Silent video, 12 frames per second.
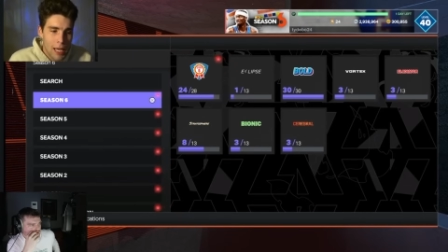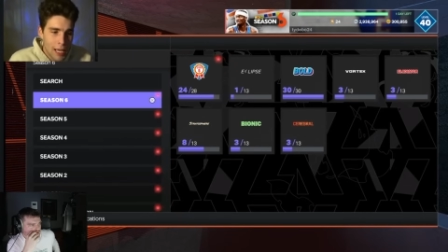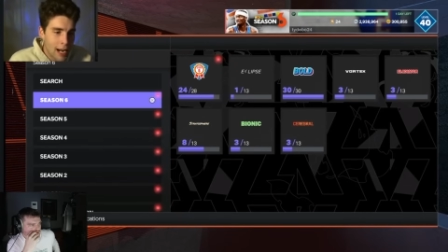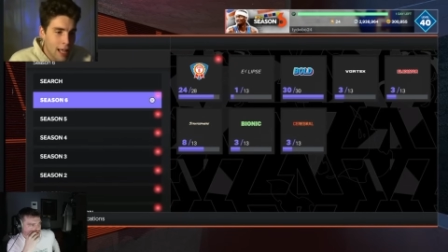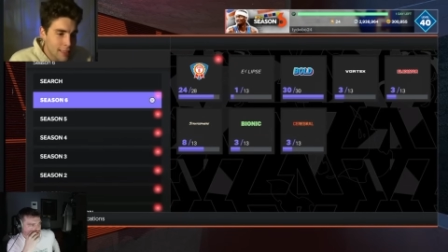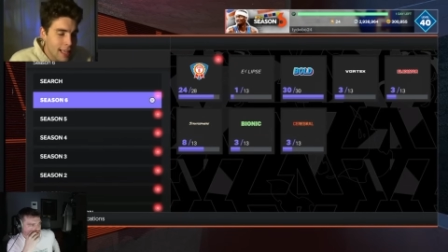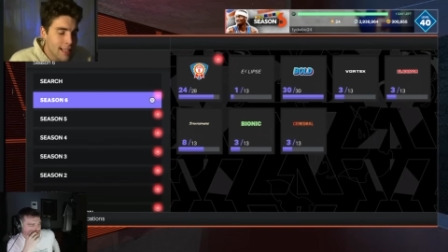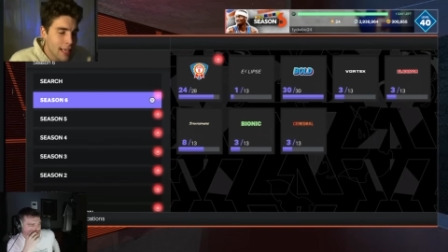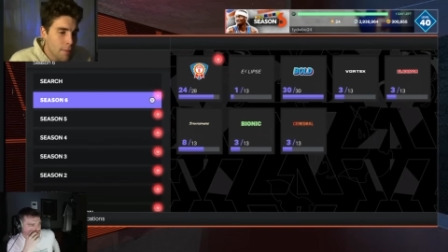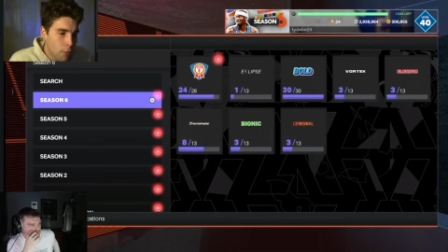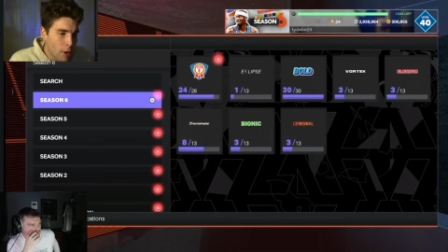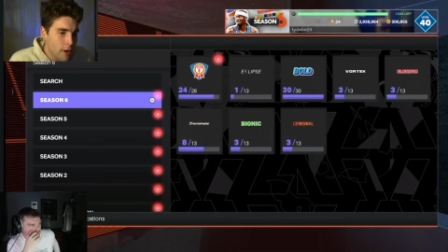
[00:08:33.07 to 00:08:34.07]
And I think
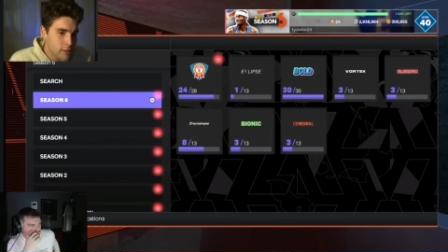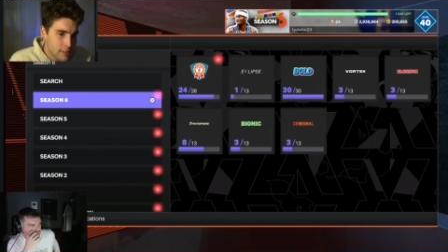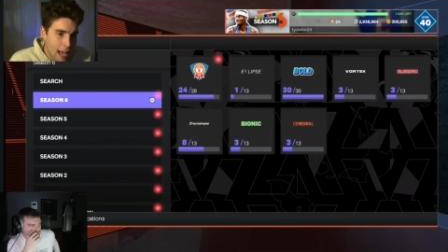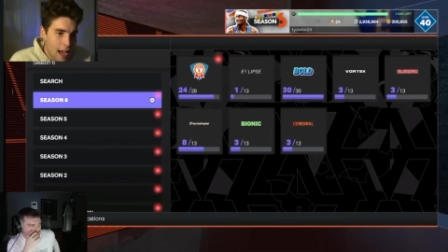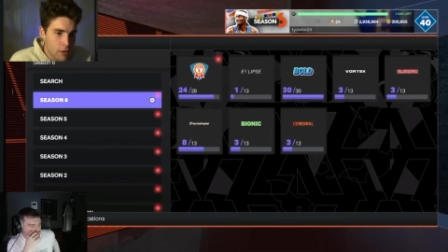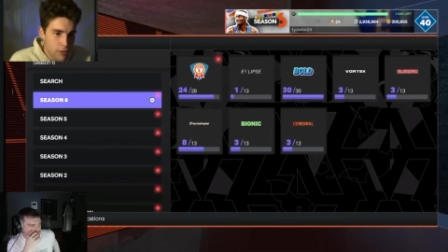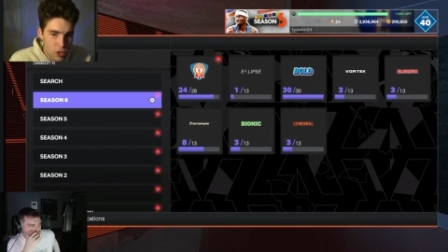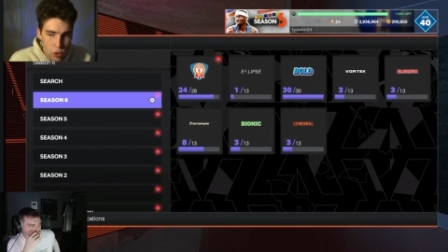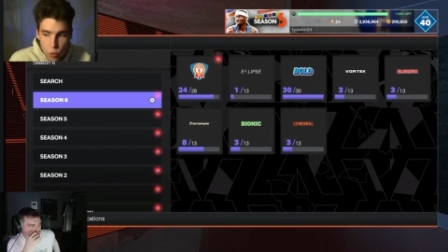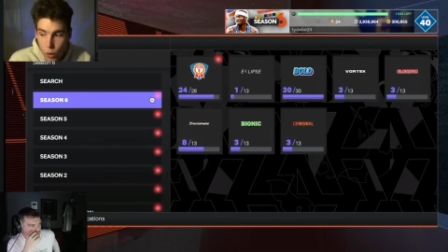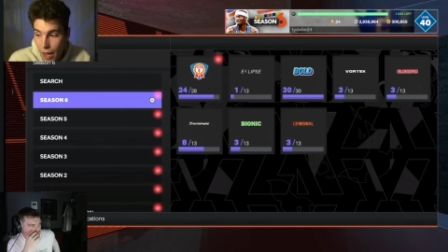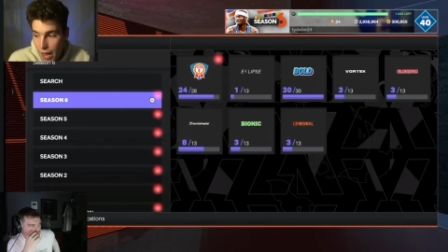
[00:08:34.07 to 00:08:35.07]
it boils down
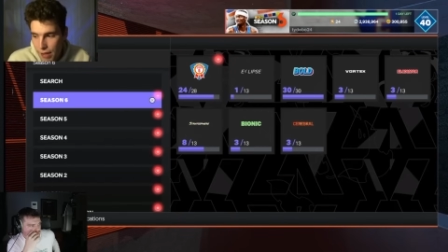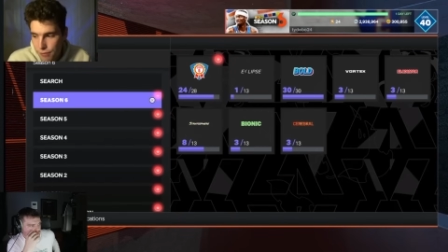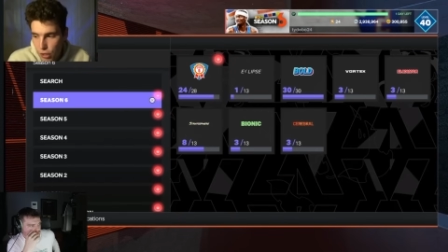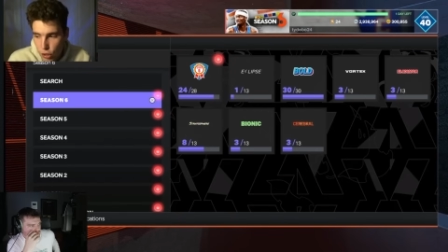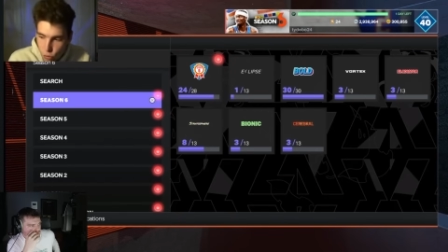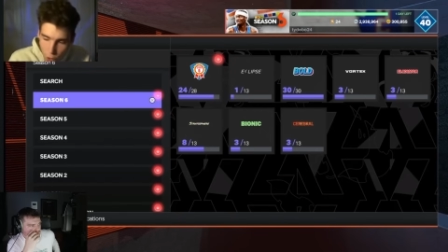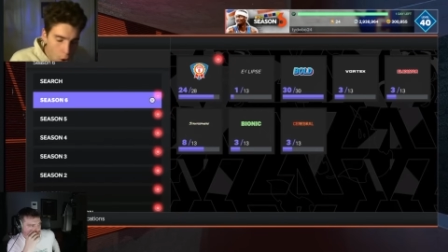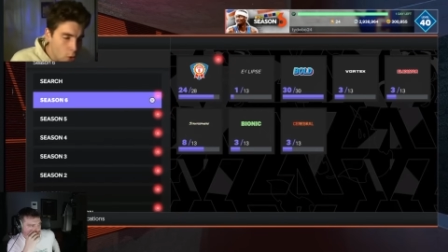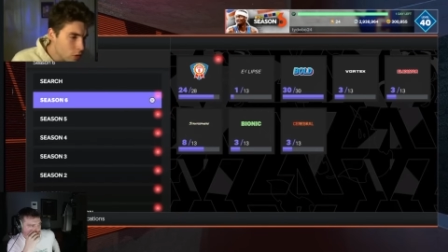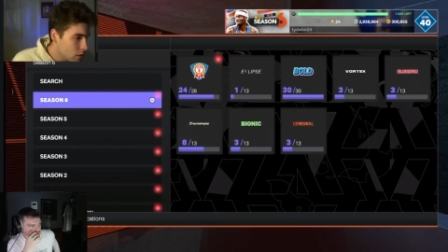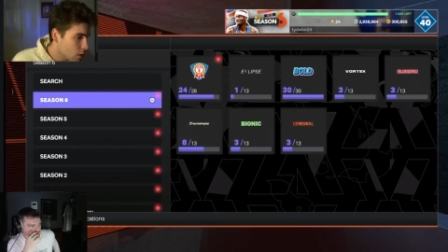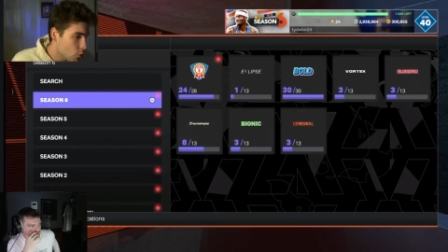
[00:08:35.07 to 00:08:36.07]
to if the
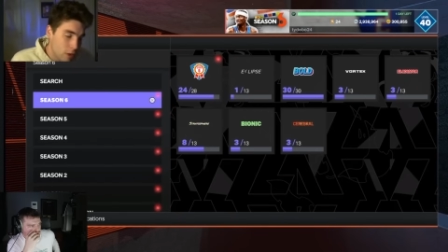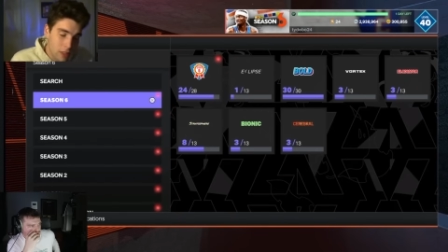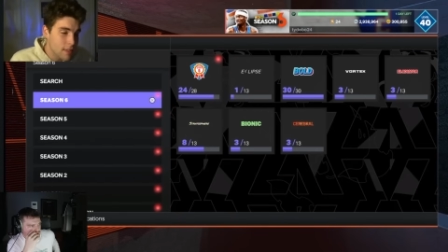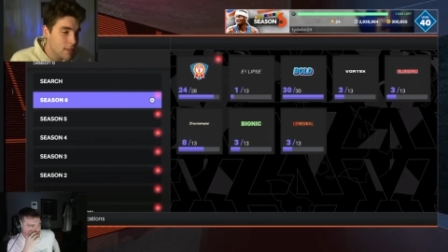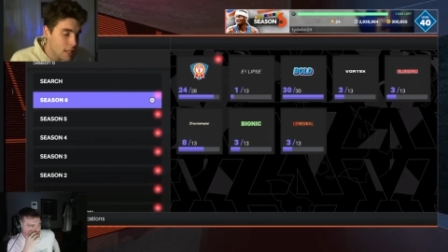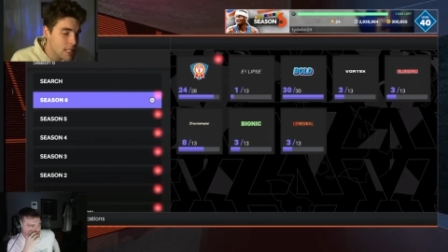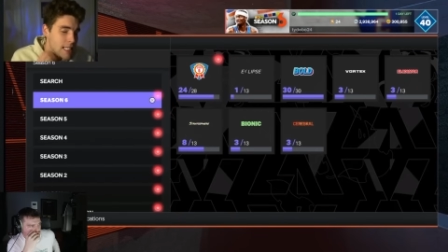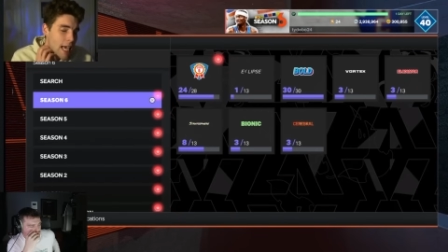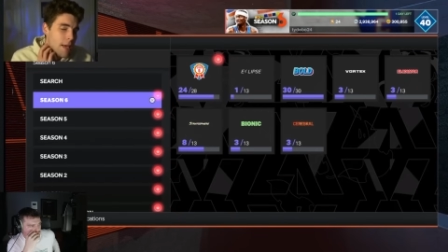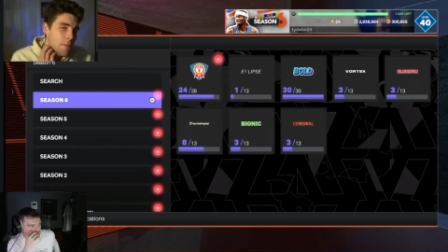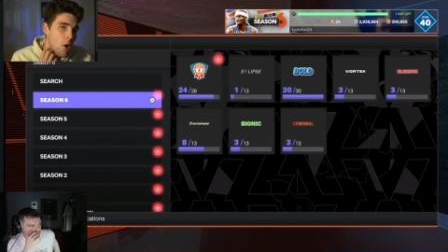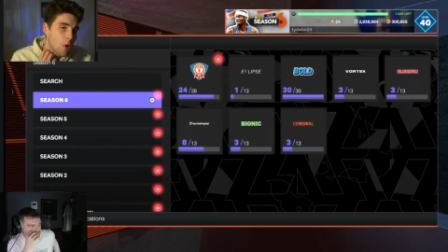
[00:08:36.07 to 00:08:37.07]
growth within this
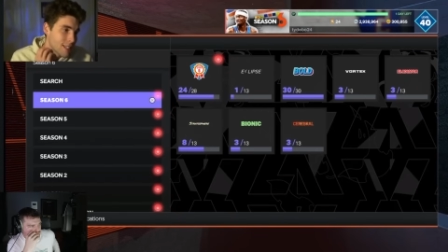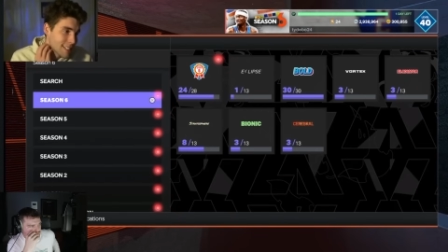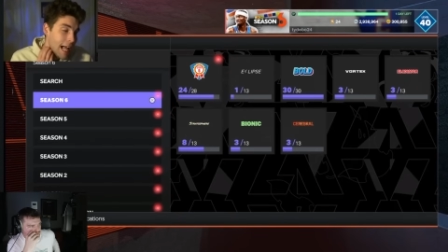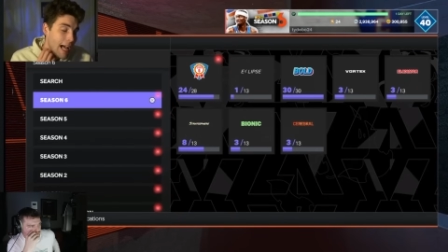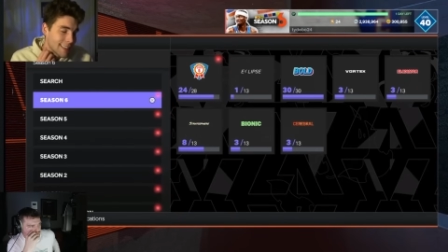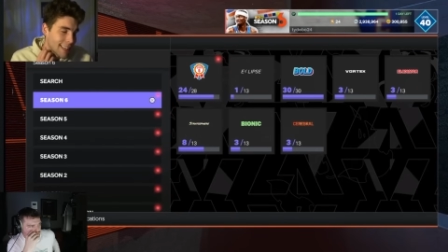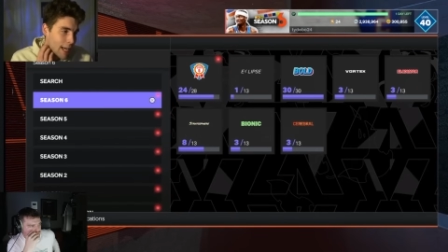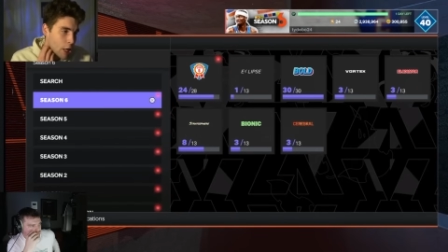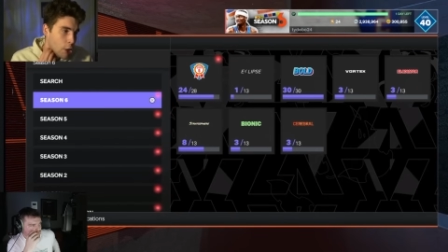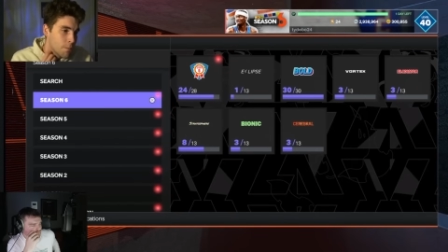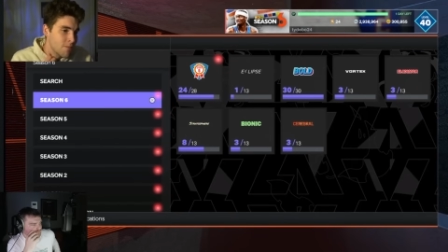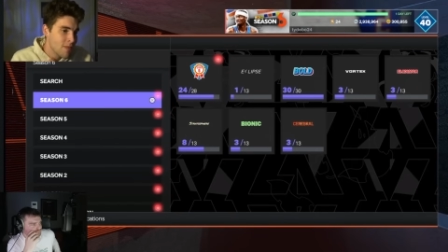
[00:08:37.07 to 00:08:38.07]
game mode is not
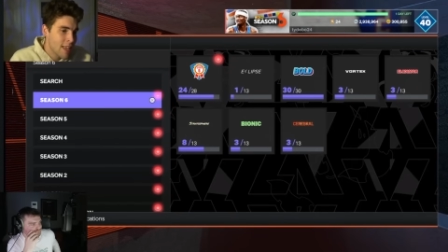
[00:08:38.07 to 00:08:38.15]
there,